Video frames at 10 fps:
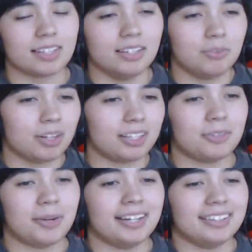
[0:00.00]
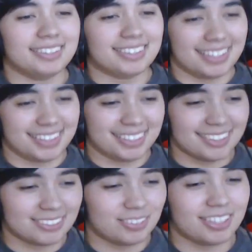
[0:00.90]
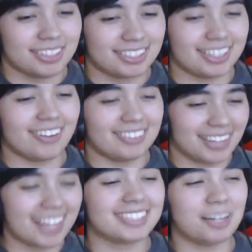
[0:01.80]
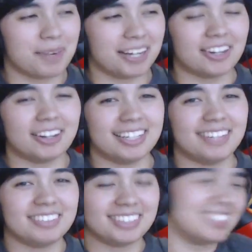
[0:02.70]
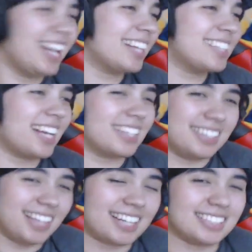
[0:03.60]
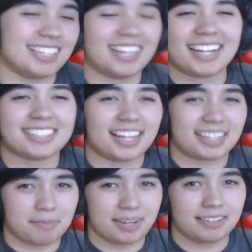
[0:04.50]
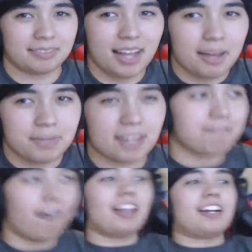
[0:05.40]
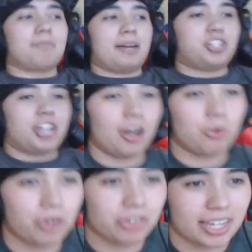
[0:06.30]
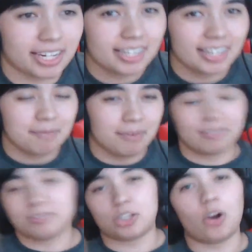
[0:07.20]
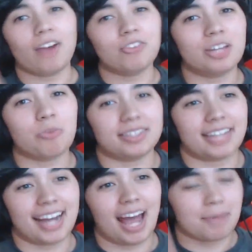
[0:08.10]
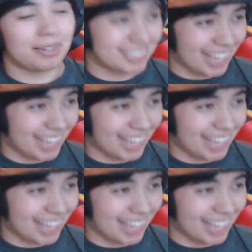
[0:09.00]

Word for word: Well either way Yo, that's still pretty good. Even it's not exact like I said, not exactly me me falling off my chair worthy. Though I really want that to happen.